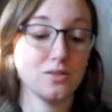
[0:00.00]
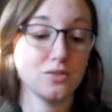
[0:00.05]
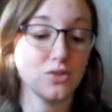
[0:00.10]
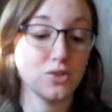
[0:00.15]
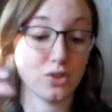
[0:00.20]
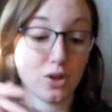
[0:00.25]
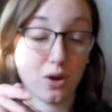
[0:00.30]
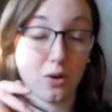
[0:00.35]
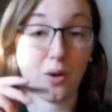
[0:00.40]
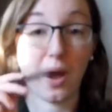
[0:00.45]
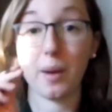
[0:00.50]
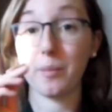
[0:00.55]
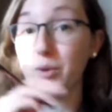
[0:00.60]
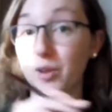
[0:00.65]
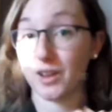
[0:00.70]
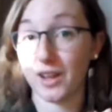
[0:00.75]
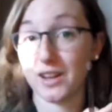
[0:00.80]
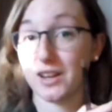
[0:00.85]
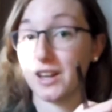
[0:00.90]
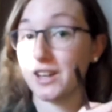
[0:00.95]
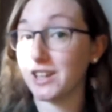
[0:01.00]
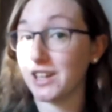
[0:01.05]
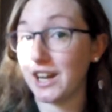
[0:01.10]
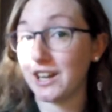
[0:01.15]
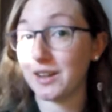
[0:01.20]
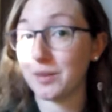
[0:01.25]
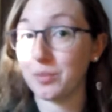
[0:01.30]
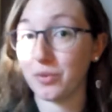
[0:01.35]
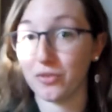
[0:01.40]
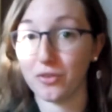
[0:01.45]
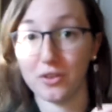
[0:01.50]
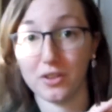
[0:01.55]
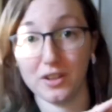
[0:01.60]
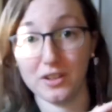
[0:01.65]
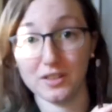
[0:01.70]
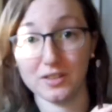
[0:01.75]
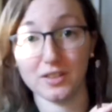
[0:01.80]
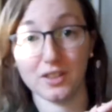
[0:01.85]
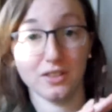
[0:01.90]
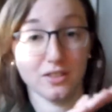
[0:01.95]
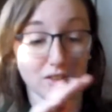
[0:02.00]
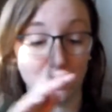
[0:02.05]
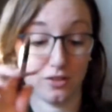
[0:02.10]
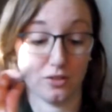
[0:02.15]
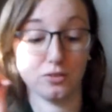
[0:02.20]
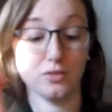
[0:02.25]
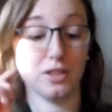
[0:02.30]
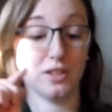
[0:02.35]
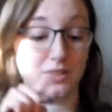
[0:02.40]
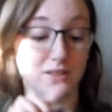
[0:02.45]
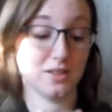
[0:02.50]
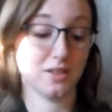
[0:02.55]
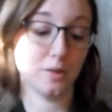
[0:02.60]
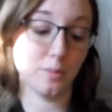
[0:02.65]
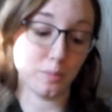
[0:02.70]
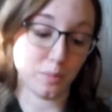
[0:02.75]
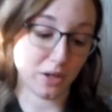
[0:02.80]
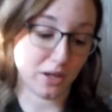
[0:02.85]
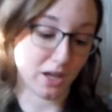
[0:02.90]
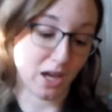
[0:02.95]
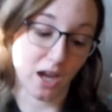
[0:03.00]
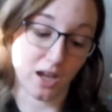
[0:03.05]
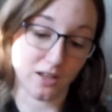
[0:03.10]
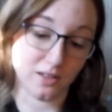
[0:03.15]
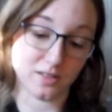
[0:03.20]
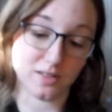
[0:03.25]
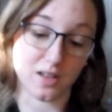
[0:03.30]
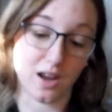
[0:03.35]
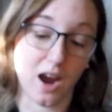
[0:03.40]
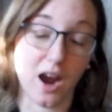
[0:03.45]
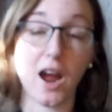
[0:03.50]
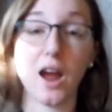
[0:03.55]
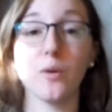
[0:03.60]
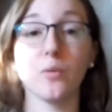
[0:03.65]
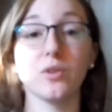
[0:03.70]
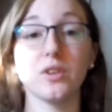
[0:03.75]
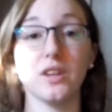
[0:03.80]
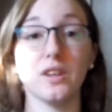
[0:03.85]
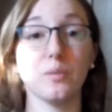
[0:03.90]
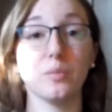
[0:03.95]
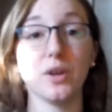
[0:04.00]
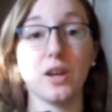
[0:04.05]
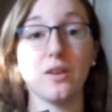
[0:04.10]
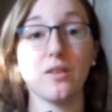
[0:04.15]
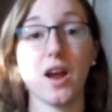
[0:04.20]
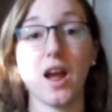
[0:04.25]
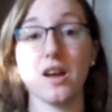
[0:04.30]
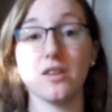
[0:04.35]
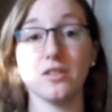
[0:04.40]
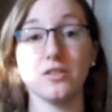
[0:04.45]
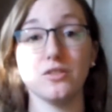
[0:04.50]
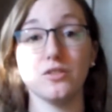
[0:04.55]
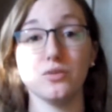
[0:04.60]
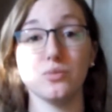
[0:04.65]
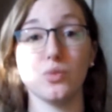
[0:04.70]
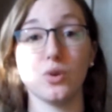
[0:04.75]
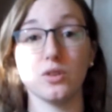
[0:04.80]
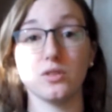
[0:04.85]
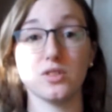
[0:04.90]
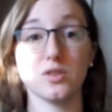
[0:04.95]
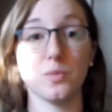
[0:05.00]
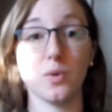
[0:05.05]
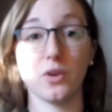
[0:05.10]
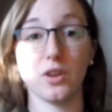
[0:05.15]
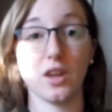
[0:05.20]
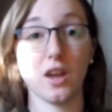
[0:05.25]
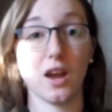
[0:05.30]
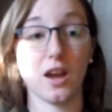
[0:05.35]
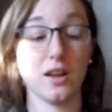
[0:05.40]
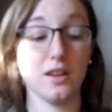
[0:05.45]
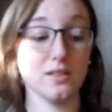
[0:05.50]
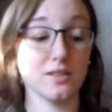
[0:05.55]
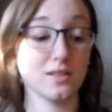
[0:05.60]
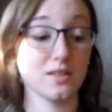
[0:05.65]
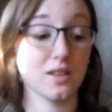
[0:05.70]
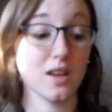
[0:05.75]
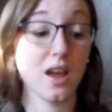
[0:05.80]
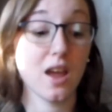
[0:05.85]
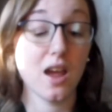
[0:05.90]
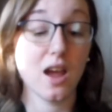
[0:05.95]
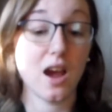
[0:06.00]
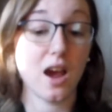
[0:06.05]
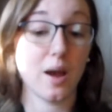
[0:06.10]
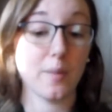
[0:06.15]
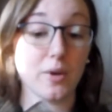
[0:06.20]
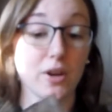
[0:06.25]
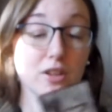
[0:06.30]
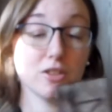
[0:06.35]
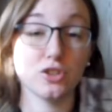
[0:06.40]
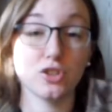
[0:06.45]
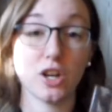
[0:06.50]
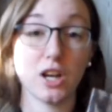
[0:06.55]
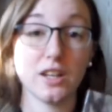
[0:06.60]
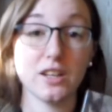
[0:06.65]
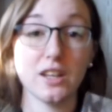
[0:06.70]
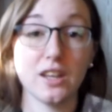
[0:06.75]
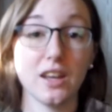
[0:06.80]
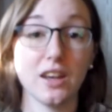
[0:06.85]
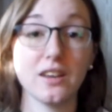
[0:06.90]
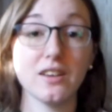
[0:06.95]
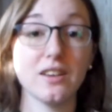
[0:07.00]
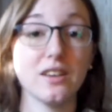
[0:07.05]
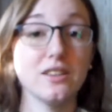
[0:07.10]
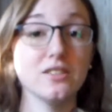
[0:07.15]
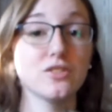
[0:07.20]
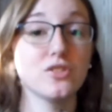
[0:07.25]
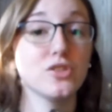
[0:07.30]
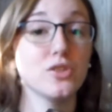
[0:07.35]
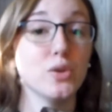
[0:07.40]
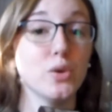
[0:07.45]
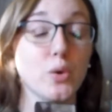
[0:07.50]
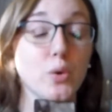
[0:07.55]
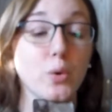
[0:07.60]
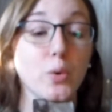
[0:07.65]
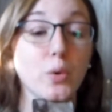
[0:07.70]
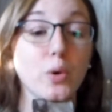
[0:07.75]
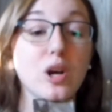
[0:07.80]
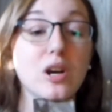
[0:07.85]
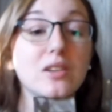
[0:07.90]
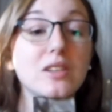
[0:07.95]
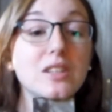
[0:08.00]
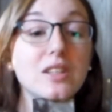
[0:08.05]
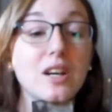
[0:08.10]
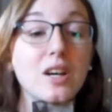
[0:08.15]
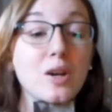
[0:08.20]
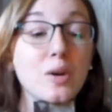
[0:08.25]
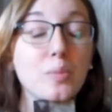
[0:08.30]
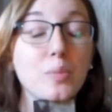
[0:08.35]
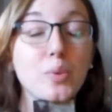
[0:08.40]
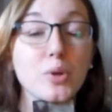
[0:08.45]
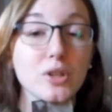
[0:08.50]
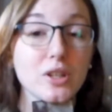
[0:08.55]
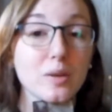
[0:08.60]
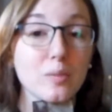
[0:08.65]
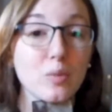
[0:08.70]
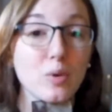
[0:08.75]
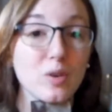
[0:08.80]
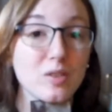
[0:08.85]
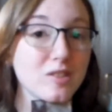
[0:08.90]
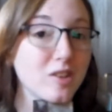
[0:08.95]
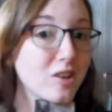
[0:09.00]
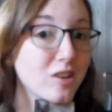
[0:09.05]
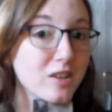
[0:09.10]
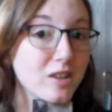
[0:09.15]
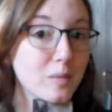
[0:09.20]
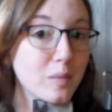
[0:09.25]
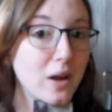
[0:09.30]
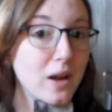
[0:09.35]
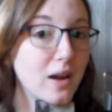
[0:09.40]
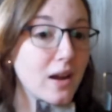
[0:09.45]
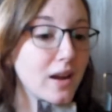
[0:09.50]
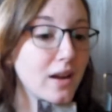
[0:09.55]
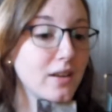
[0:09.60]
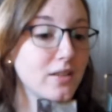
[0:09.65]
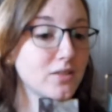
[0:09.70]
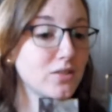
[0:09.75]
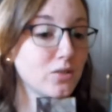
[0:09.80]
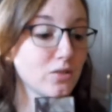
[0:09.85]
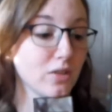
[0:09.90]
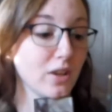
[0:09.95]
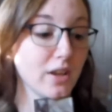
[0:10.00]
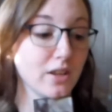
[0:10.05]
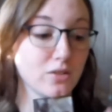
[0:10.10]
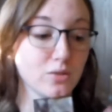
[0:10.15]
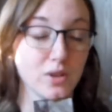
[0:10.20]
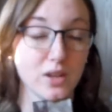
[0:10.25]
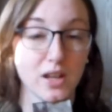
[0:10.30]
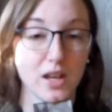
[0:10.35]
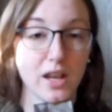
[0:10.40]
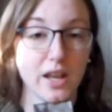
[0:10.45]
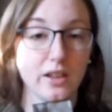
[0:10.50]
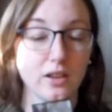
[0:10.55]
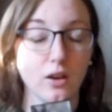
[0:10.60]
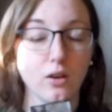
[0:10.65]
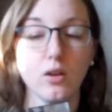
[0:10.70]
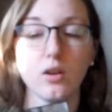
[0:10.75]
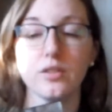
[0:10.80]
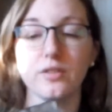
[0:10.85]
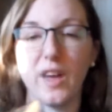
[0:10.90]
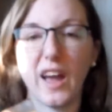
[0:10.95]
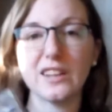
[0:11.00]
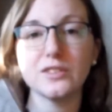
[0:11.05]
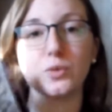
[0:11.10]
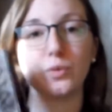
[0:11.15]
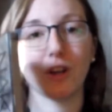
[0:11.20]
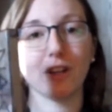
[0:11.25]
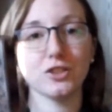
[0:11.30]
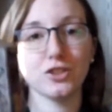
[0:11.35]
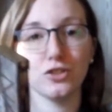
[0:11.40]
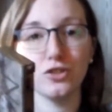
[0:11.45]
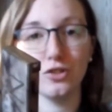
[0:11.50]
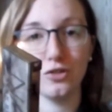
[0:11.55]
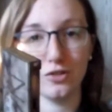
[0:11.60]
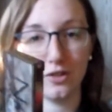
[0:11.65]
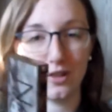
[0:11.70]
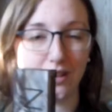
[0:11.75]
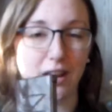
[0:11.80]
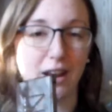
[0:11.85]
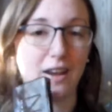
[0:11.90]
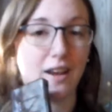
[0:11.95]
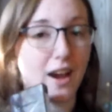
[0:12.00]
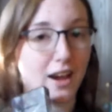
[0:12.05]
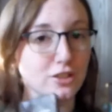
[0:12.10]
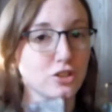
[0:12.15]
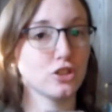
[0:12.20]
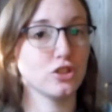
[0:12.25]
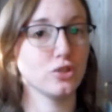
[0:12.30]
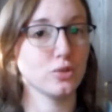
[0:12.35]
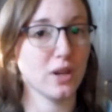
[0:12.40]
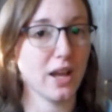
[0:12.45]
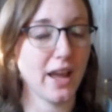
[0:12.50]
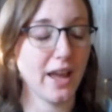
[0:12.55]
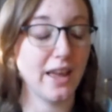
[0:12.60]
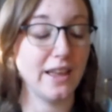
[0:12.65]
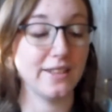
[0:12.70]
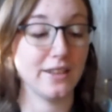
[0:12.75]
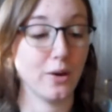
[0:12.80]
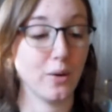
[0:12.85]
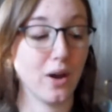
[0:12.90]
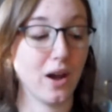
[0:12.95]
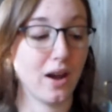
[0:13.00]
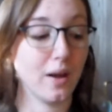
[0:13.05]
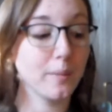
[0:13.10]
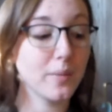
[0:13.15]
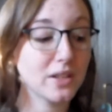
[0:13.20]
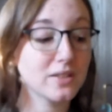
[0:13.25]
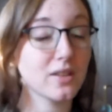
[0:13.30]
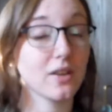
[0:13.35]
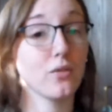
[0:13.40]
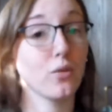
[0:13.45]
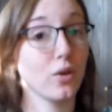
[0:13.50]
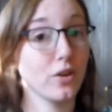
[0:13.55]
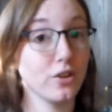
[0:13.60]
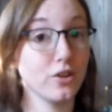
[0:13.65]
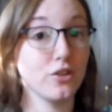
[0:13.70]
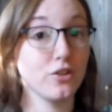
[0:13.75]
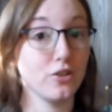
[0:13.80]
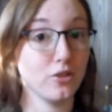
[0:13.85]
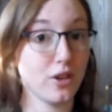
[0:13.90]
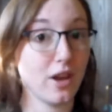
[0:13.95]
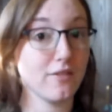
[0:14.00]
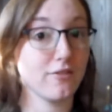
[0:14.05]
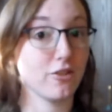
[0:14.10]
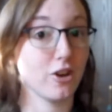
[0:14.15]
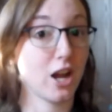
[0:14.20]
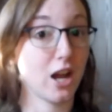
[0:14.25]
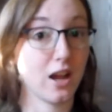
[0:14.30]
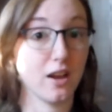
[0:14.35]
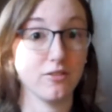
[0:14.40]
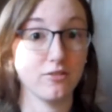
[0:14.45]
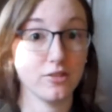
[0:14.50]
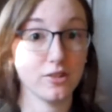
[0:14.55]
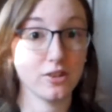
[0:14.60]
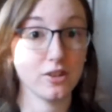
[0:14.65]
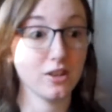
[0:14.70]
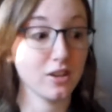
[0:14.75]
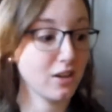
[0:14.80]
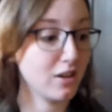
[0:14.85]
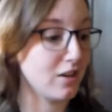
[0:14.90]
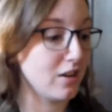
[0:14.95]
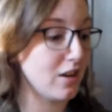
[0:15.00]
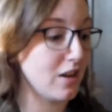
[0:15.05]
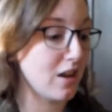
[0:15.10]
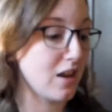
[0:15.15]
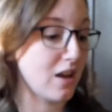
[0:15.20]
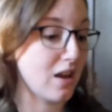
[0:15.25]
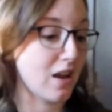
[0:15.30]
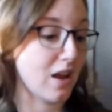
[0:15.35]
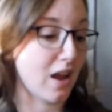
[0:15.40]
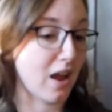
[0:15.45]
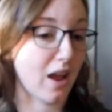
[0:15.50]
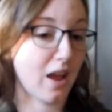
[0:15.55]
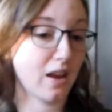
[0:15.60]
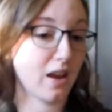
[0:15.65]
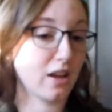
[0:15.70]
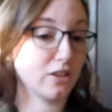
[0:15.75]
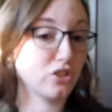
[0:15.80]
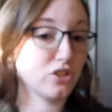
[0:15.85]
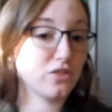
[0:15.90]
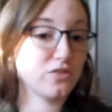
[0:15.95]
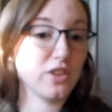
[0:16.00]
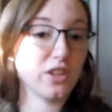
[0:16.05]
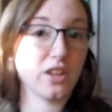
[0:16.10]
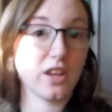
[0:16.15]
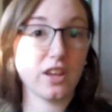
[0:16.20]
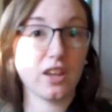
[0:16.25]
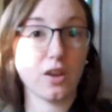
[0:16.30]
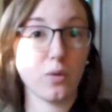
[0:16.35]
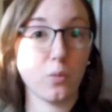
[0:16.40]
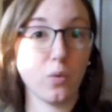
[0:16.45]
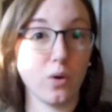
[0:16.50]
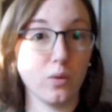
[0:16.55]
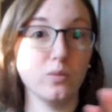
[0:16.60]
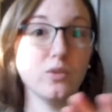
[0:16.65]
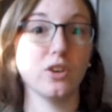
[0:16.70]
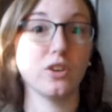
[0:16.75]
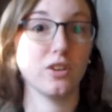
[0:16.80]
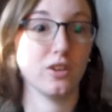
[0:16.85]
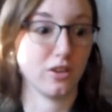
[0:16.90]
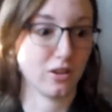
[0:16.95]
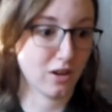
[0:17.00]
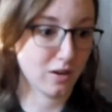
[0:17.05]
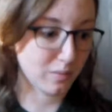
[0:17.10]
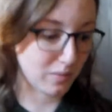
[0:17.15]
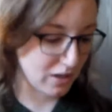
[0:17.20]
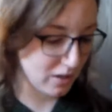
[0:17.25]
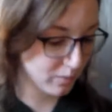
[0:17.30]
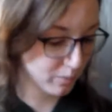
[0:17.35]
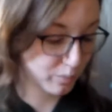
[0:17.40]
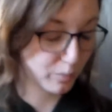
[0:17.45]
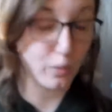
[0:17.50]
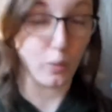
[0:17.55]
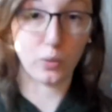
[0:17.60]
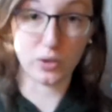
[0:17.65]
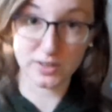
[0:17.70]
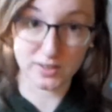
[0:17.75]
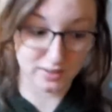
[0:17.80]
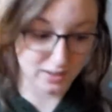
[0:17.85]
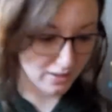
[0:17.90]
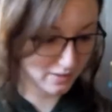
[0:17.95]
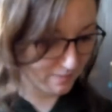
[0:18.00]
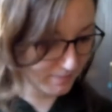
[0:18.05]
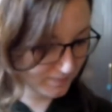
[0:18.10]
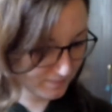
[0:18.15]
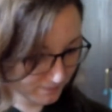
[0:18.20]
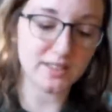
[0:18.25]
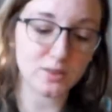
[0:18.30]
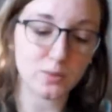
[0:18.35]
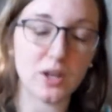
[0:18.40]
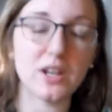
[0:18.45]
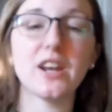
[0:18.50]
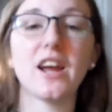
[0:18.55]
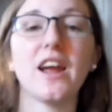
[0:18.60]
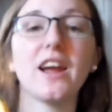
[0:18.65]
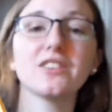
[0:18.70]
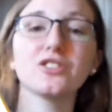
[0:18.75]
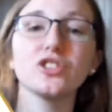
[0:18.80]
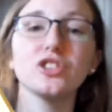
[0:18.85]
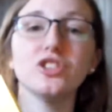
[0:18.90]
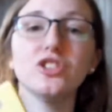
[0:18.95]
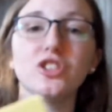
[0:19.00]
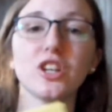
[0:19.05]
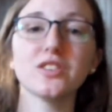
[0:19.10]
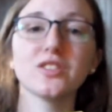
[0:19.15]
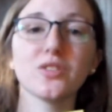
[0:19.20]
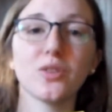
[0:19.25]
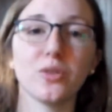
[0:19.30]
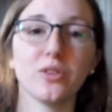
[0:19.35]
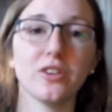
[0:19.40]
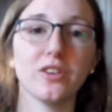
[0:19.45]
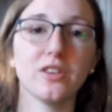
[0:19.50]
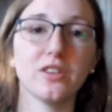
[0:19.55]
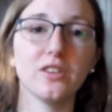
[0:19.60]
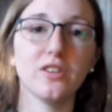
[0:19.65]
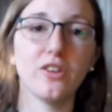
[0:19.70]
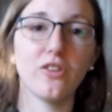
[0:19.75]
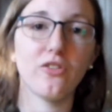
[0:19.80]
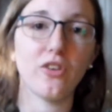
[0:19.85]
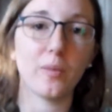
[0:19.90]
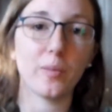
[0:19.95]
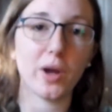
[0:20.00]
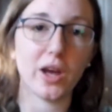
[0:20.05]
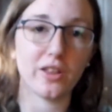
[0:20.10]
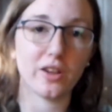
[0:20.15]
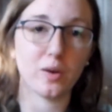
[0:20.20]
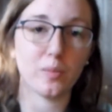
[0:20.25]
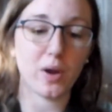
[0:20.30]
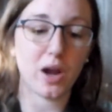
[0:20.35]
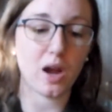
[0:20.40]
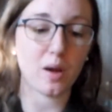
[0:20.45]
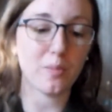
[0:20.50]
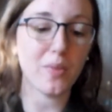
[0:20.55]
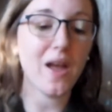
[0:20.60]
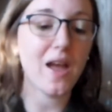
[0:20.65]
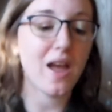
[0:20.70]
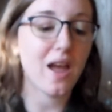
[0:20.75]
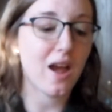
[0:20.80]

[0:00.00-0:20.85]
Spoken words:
so I'm glad I got it before they discontinued it, because I will need to play around and do more smoky eyes. I'm gonna try to get into putting more dark in my eyes, or like doing a halo. That's what I should do today. I should do a halo eye, because I've wanted to do that forever, and I just feel like it won't look good on me, but we'll see. This one I actually just ordered from ColourPop.